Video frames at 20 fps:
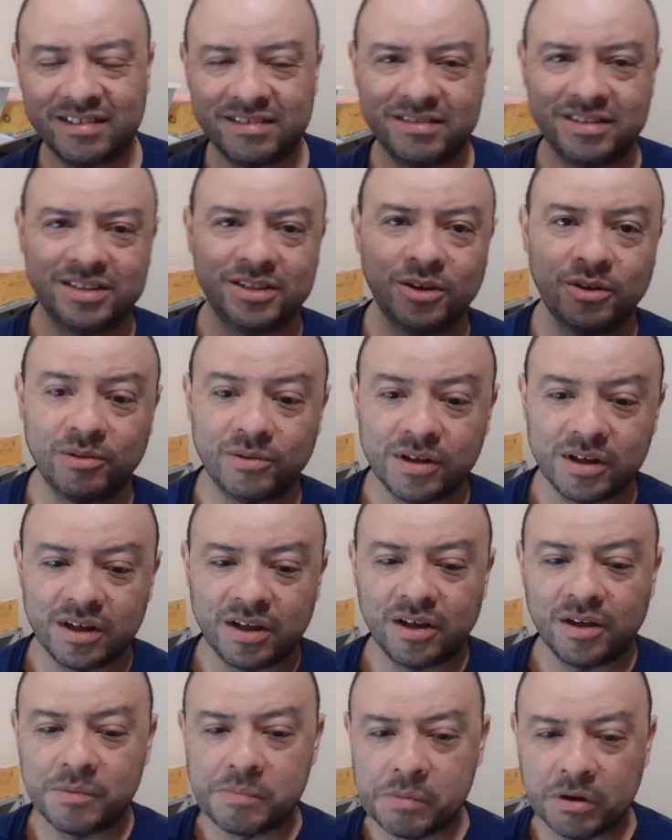you know,
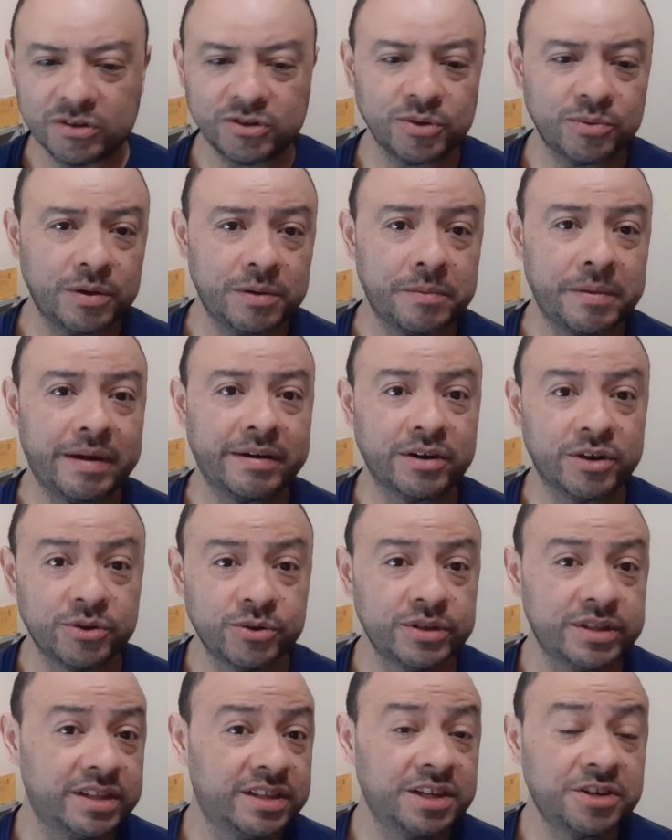most of them are
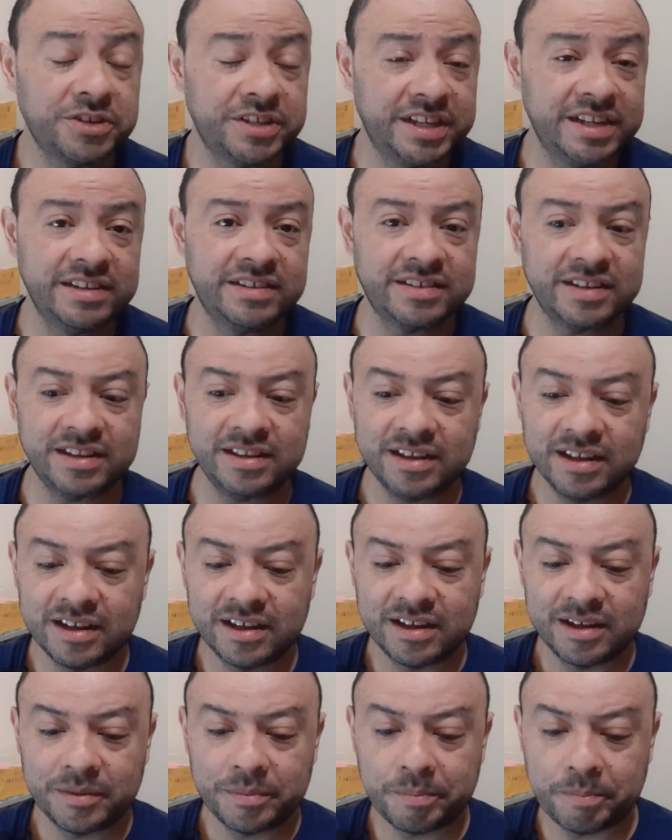good, they're decent,
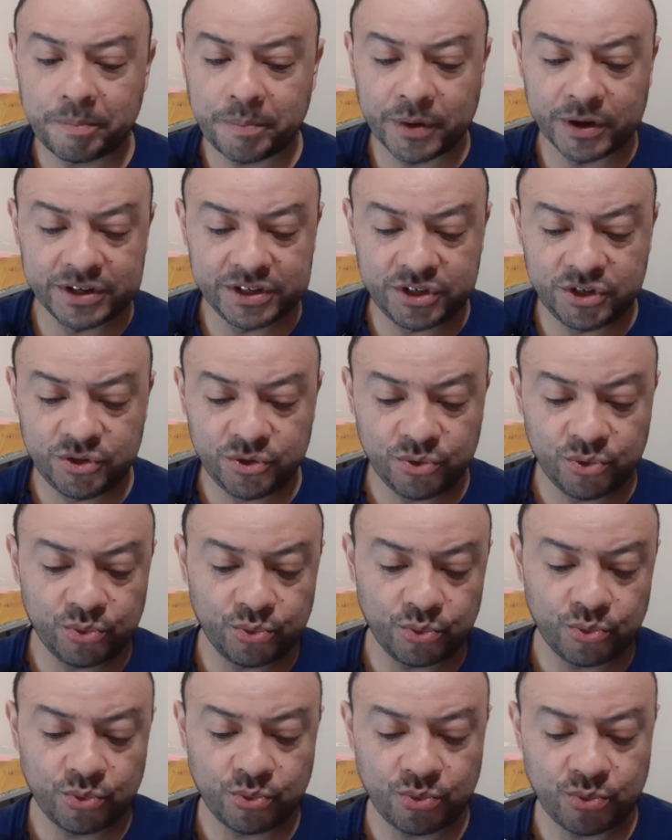but
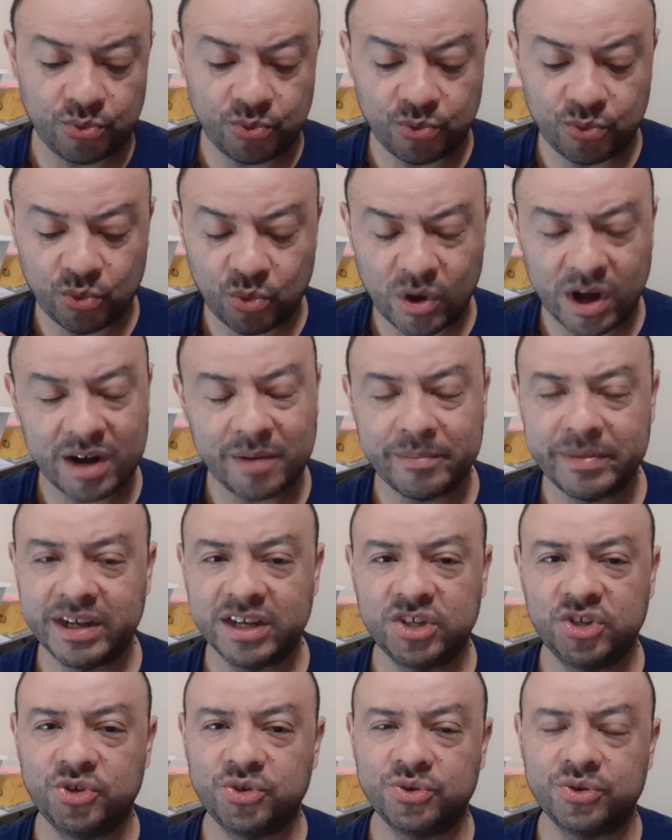you want to
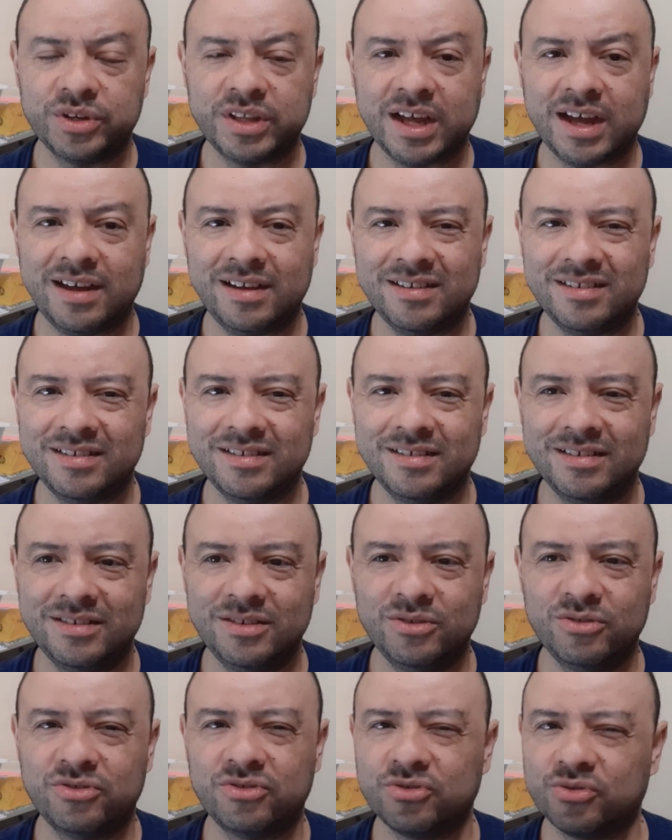make sure that
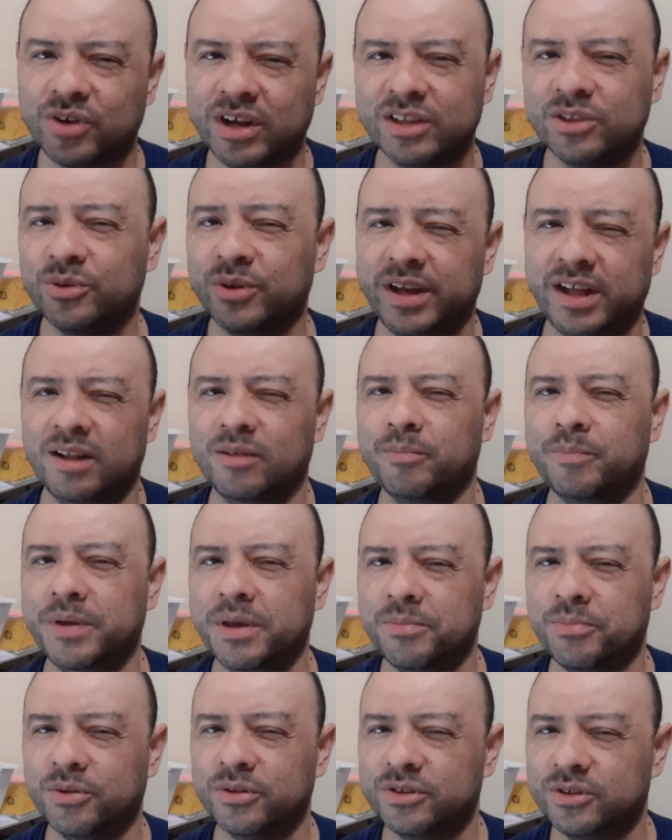you're trying to help
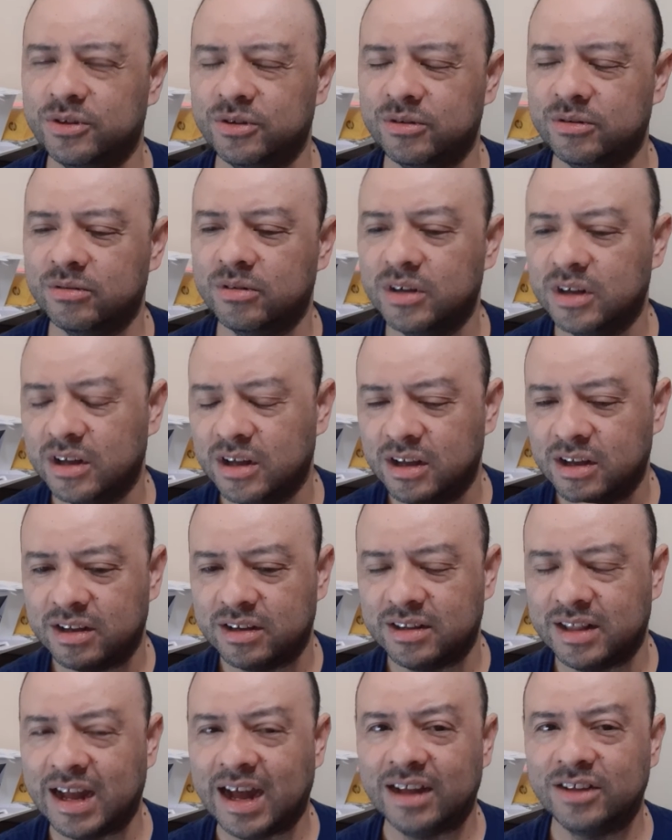people to
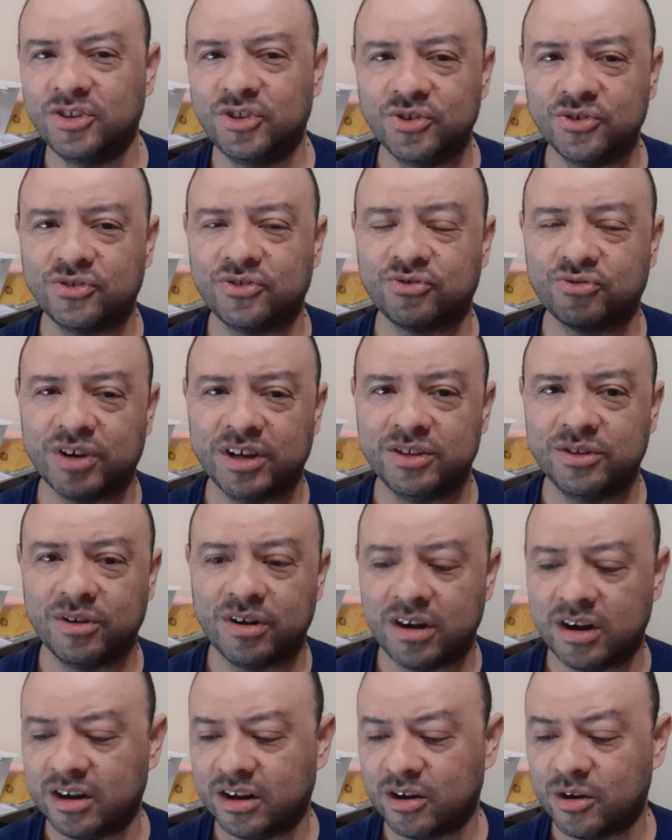not just try to earn